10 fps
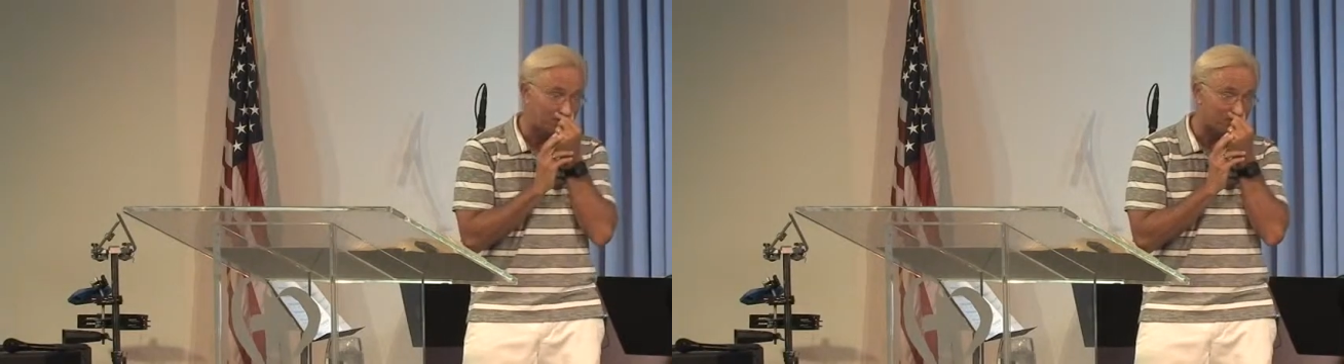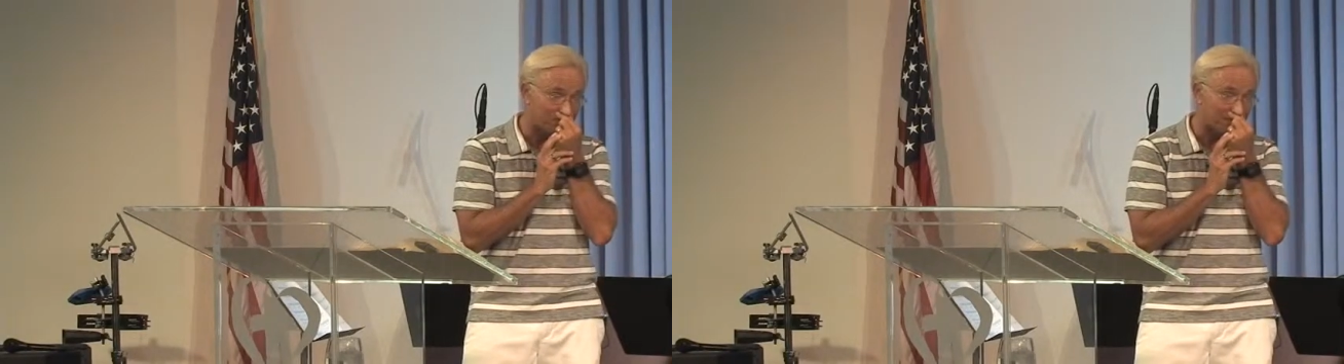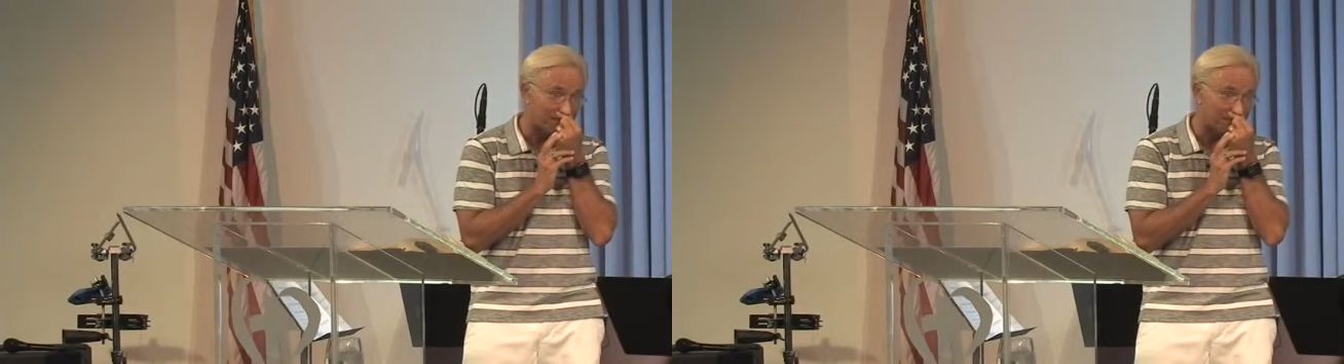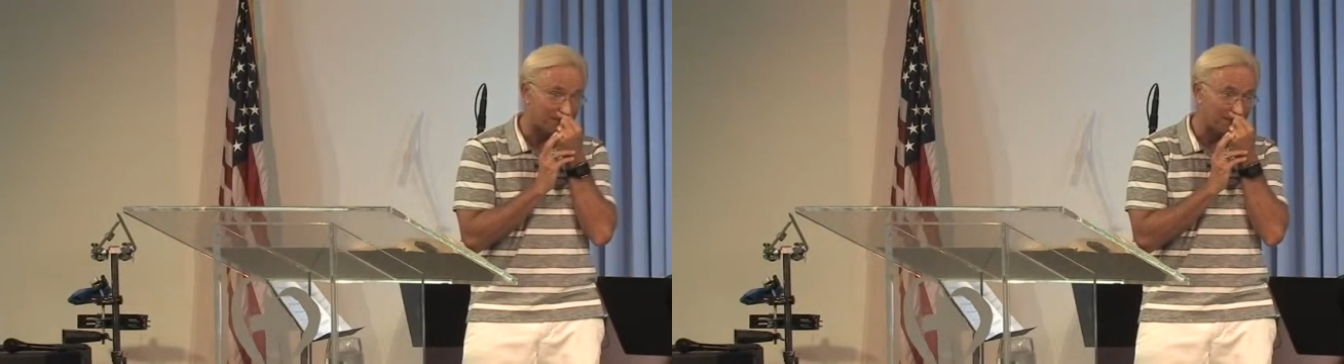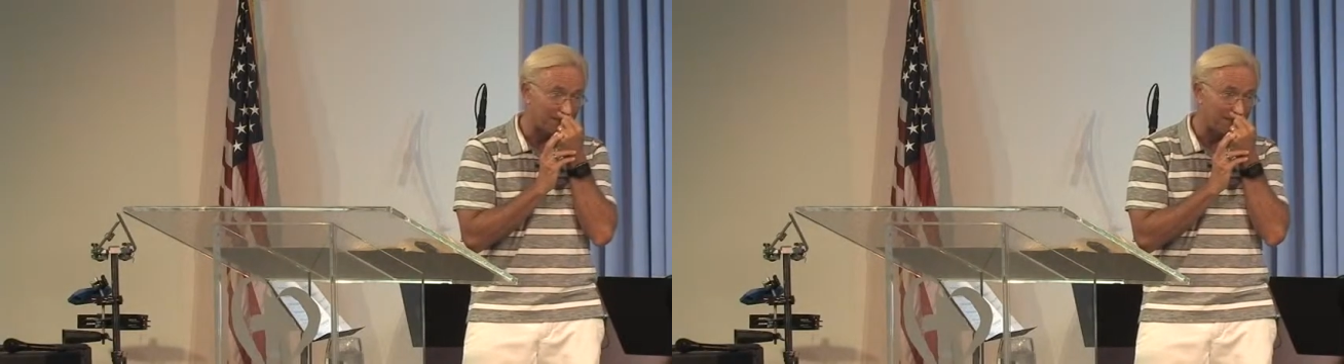interesting.
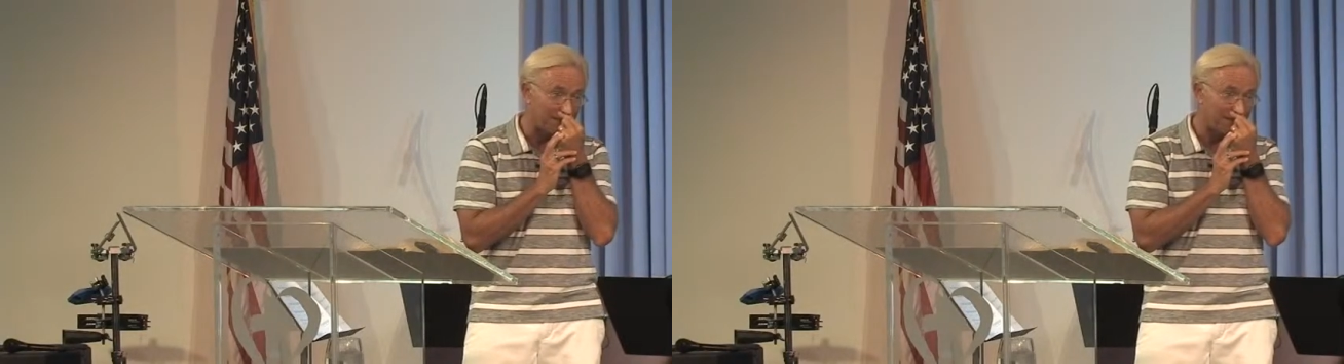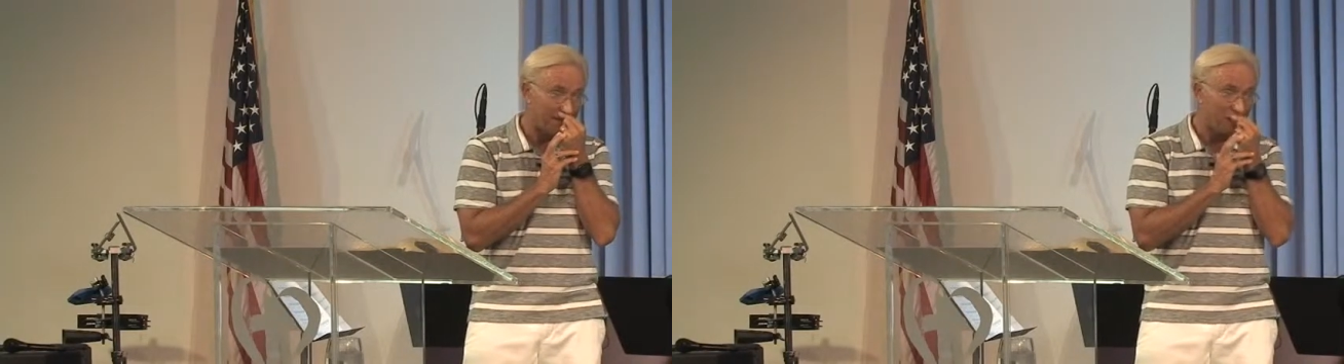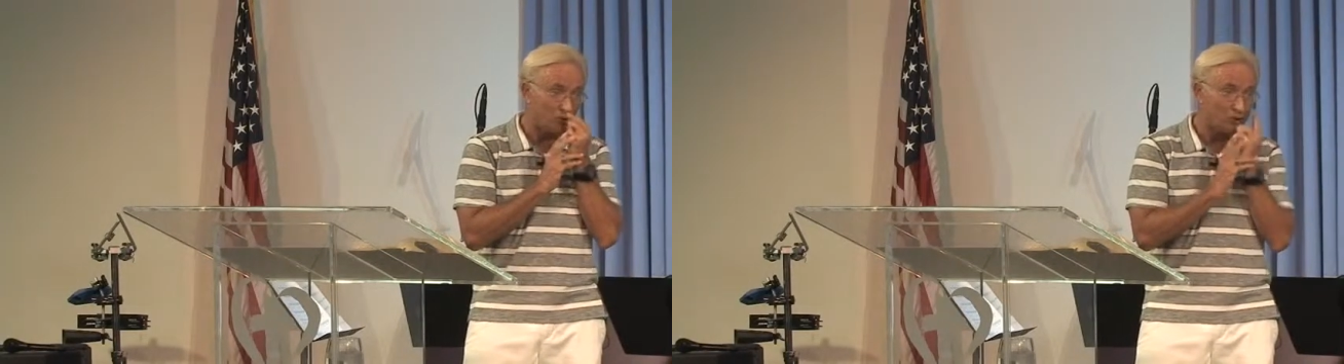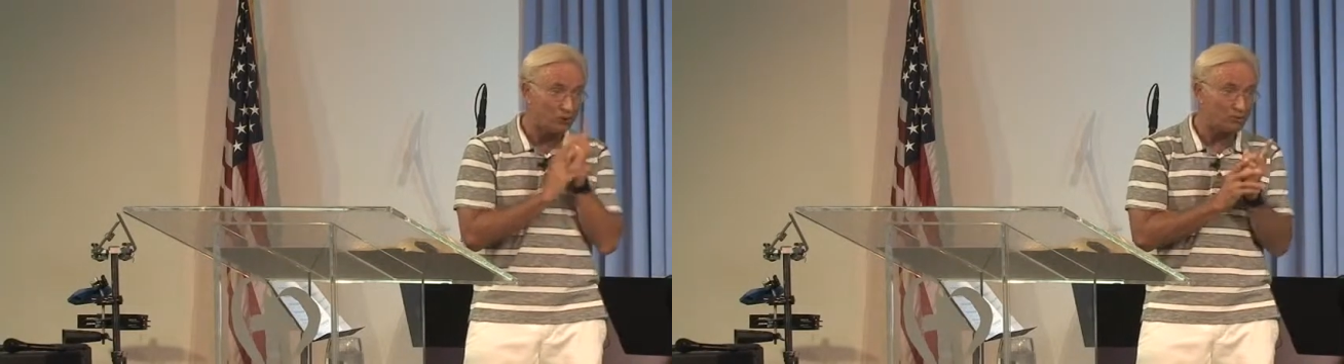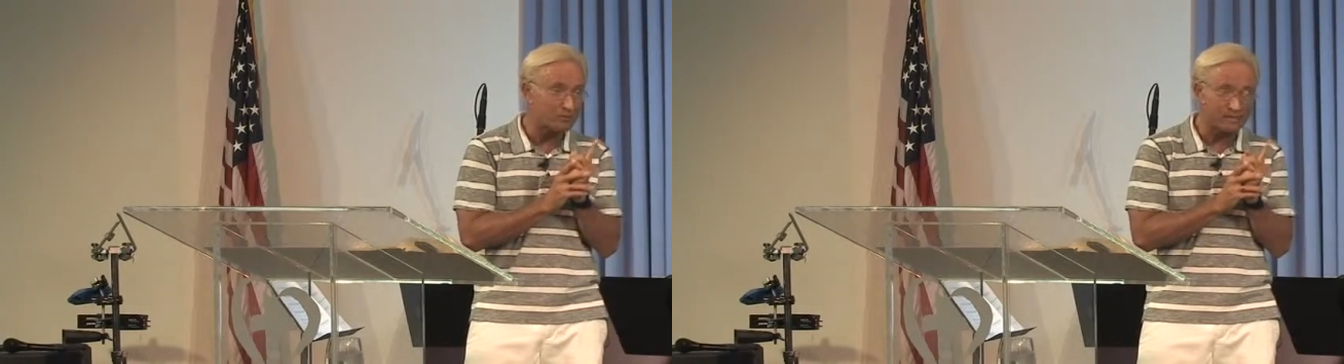
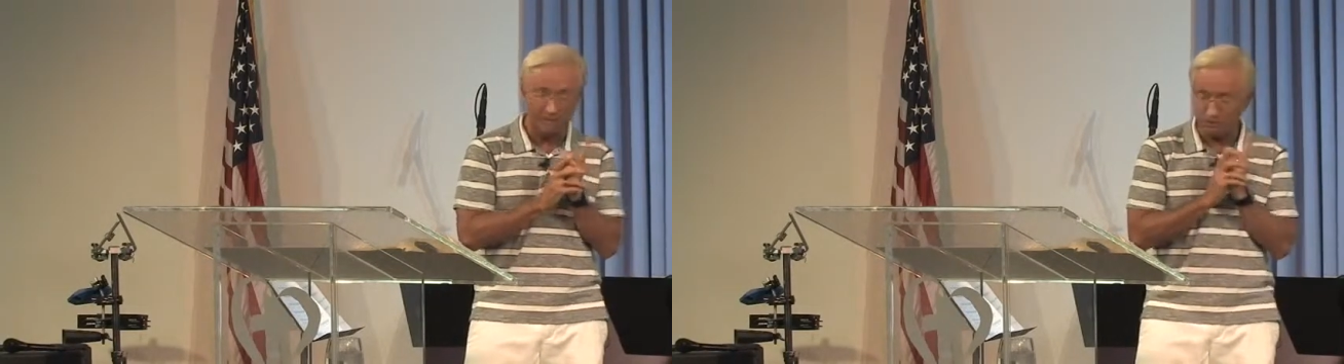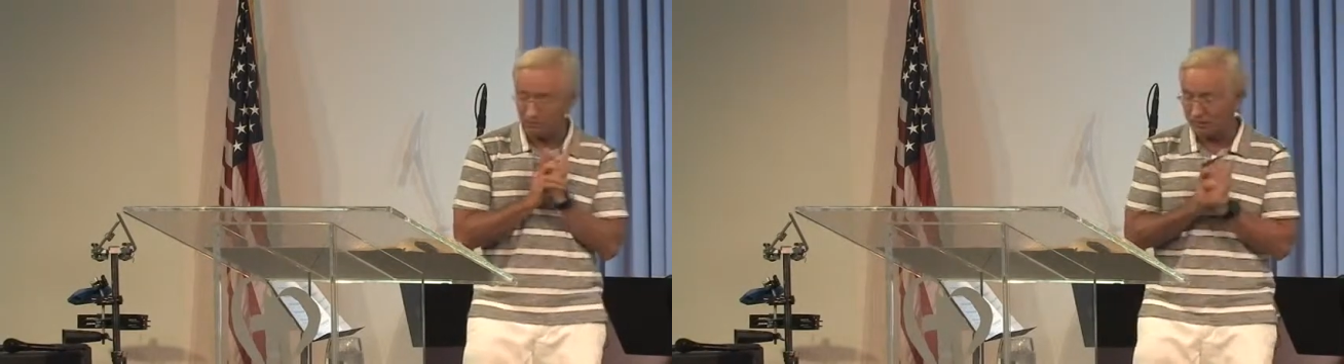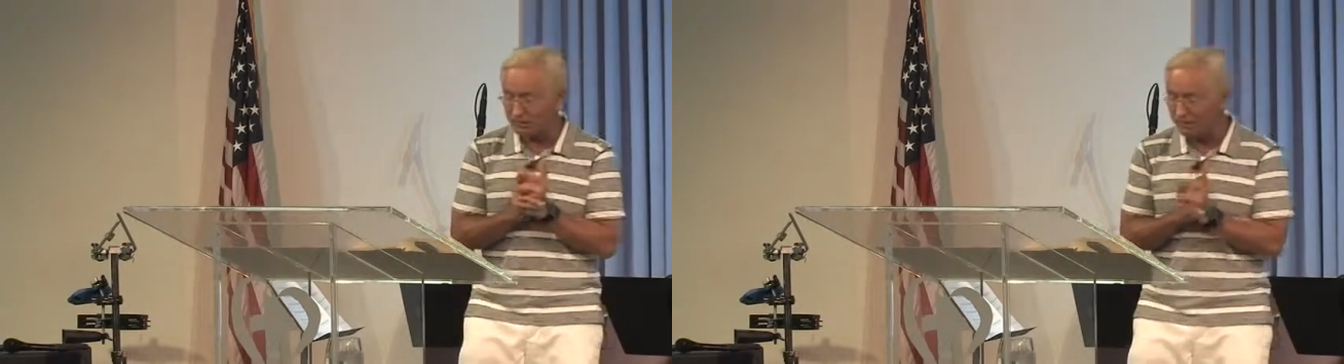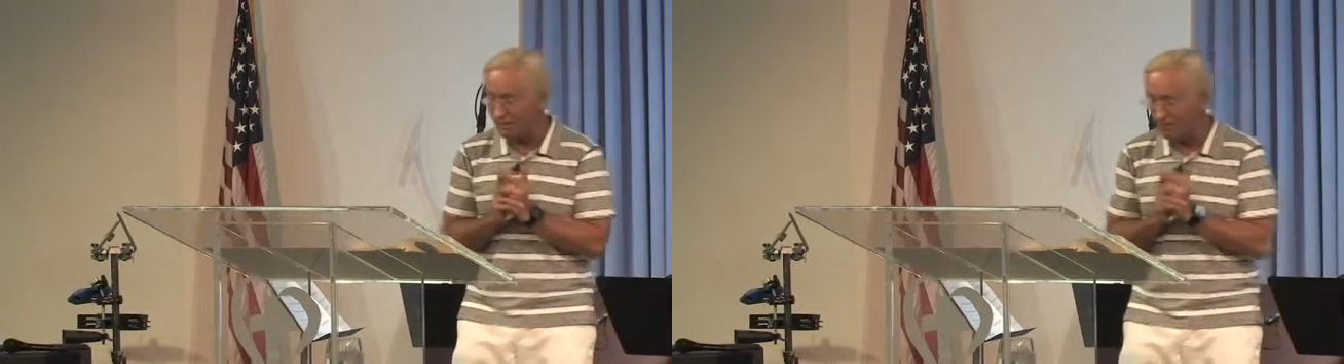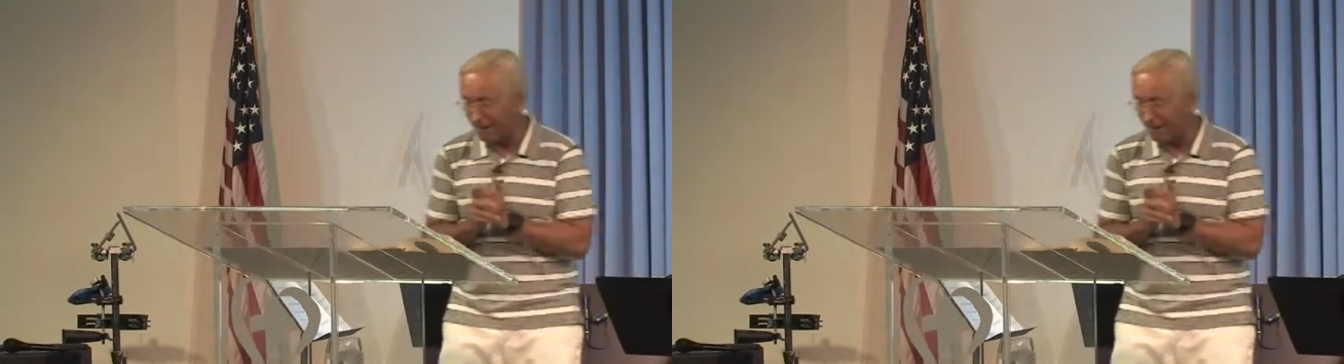Usually it's preceded